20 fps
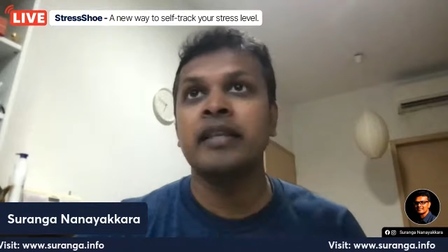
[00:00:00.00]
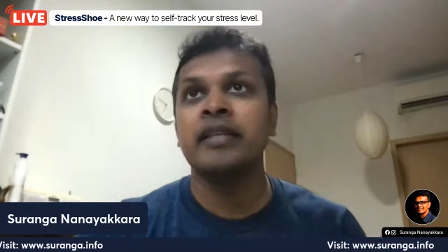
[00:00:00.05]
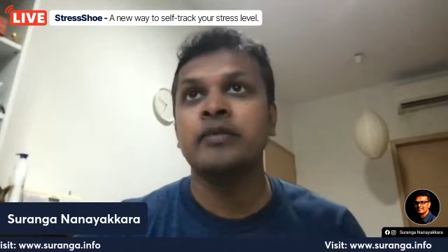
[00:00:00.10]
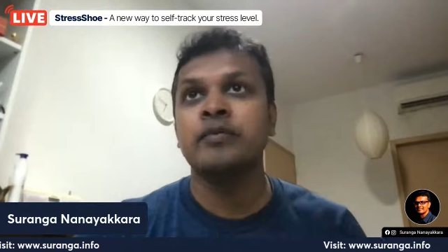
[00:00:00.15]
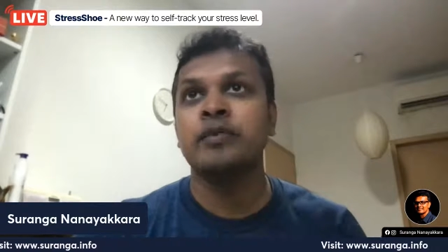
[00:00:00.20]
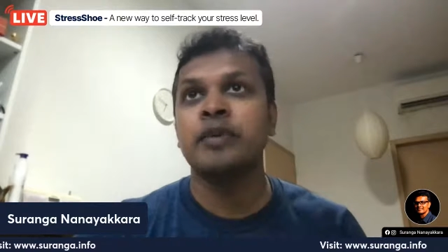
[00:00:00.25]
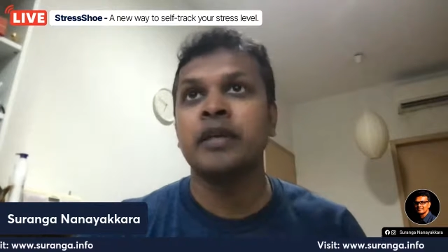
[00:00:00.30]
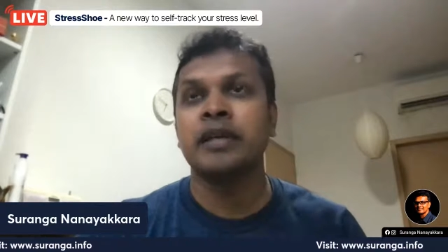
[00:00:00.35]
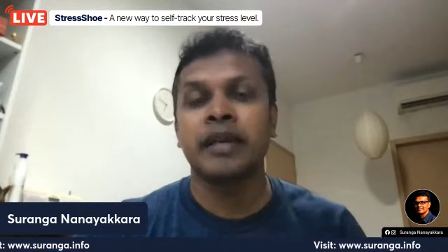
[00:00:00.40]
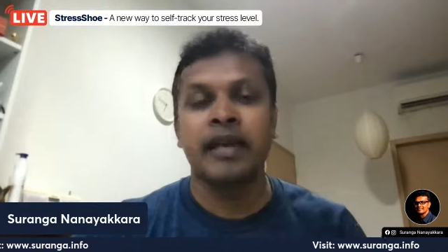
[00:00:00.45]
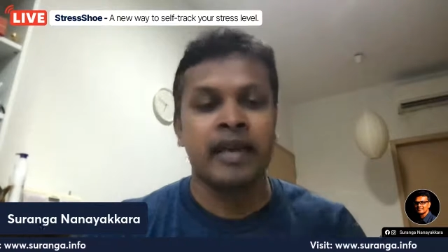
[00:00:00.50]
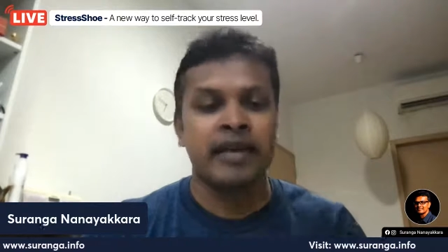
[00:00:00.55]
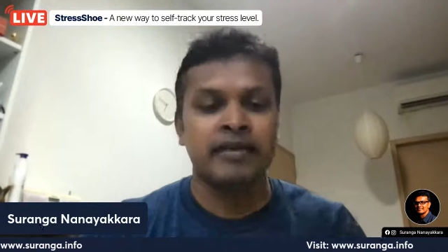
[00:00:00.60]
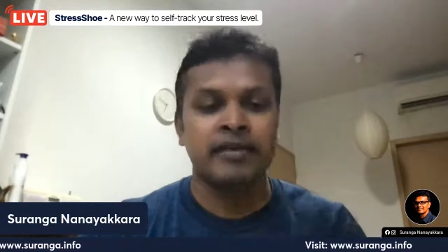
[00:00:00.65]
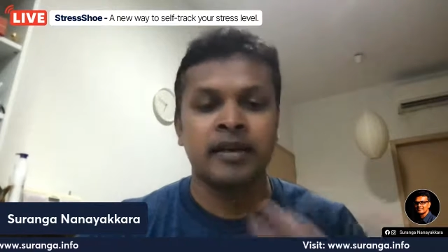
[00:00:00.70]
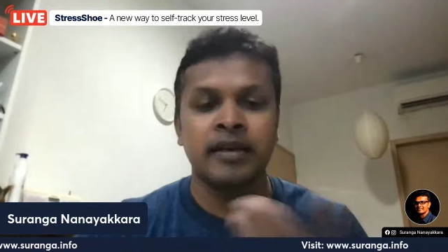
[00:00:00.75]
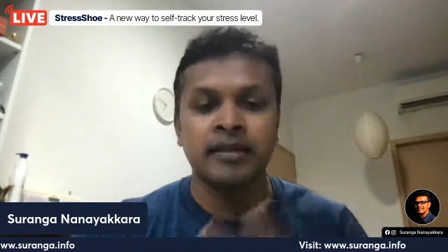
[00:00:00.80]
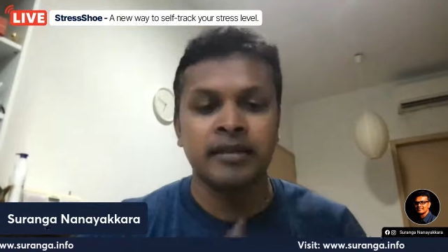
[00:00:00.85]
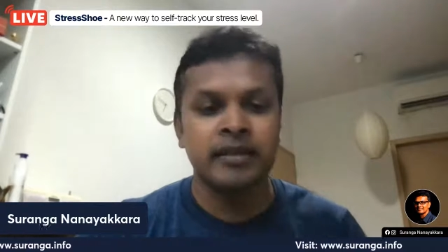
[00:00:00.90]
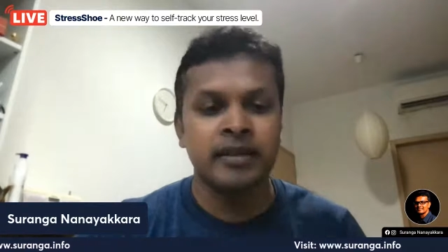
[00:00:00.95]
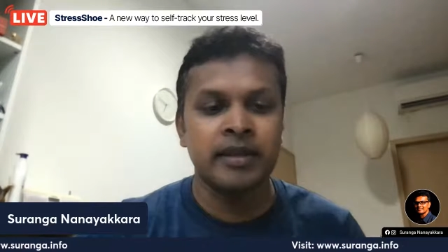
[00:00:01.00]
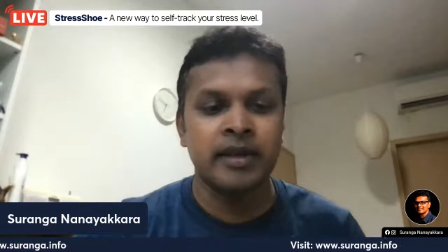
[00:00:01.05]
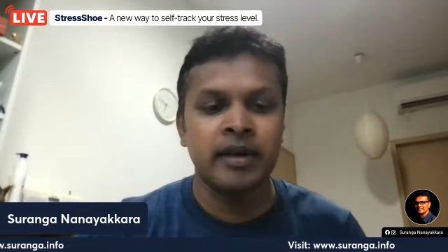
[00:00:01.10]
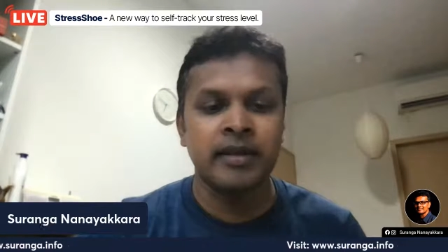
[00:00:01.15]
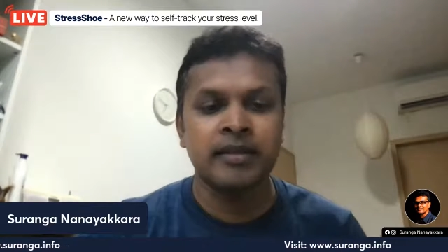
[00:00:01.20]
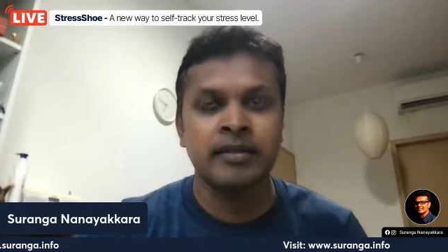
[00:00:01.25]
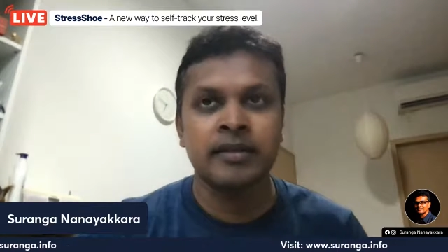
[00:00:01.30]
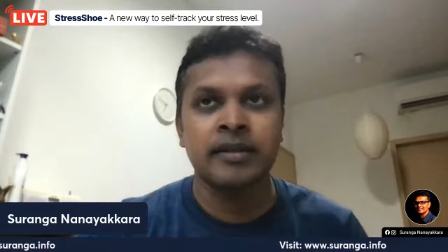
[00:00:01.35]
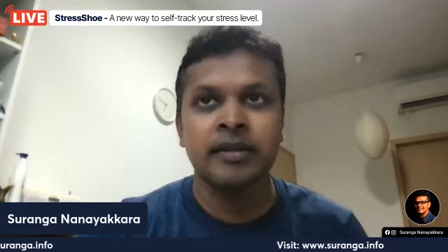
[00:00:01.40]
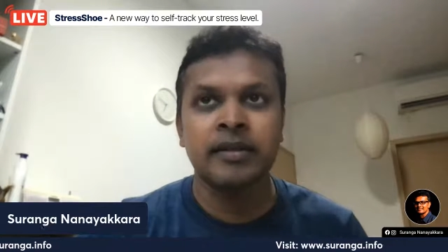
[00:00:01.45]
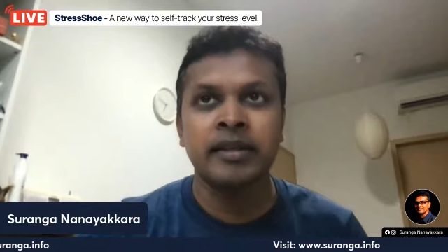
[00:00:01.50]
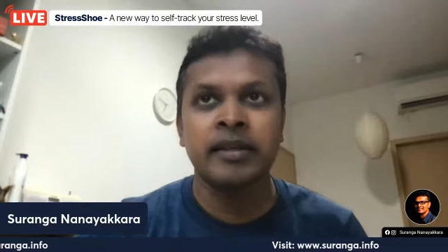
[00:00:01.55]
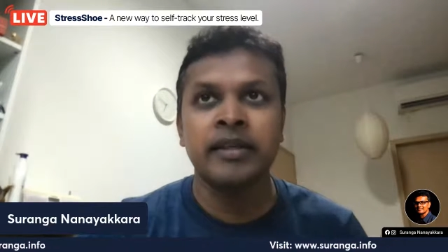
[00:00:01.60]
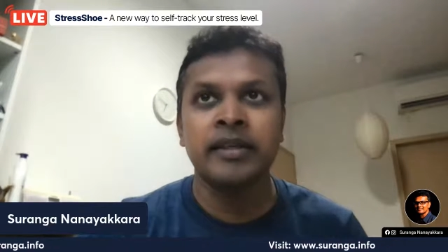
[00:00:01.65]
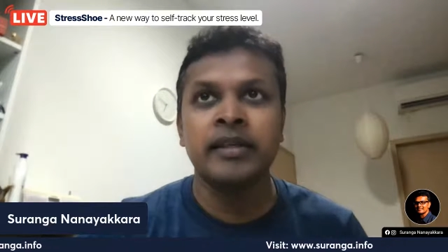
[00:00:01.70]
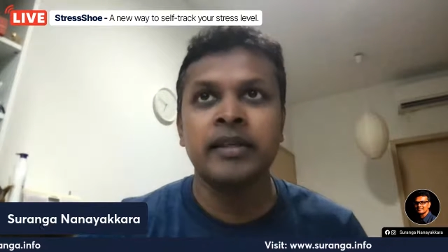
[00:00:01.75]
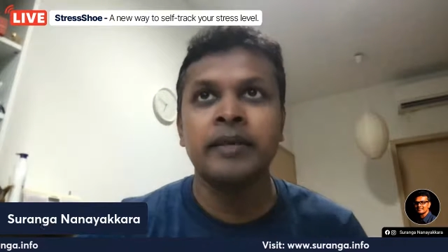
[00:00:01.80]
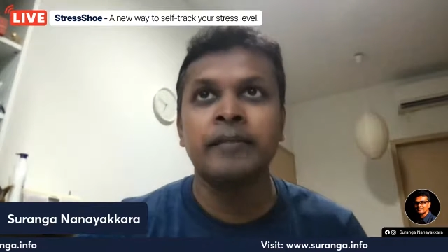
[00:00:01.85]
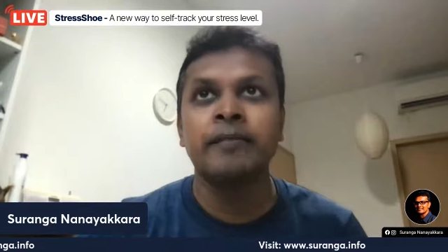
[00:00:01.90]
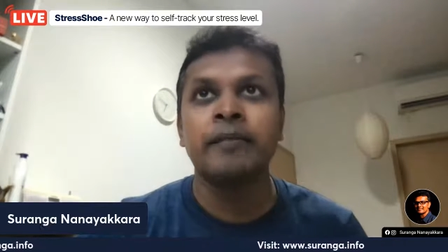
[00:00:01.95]
this work, as Anjana asked
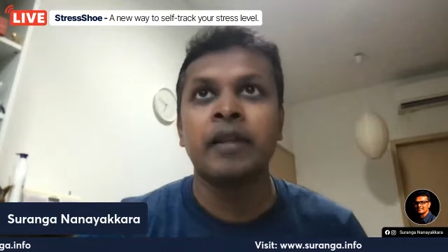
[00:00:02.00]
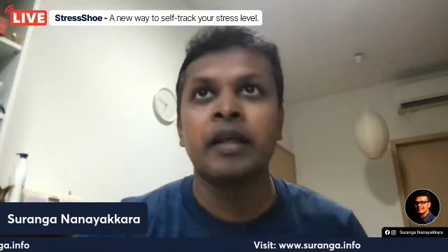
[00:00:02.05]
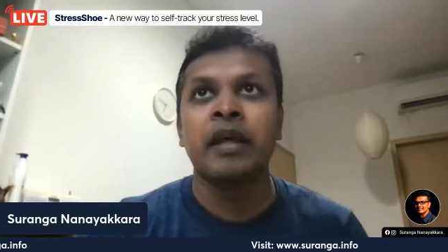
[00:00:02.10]
earlier,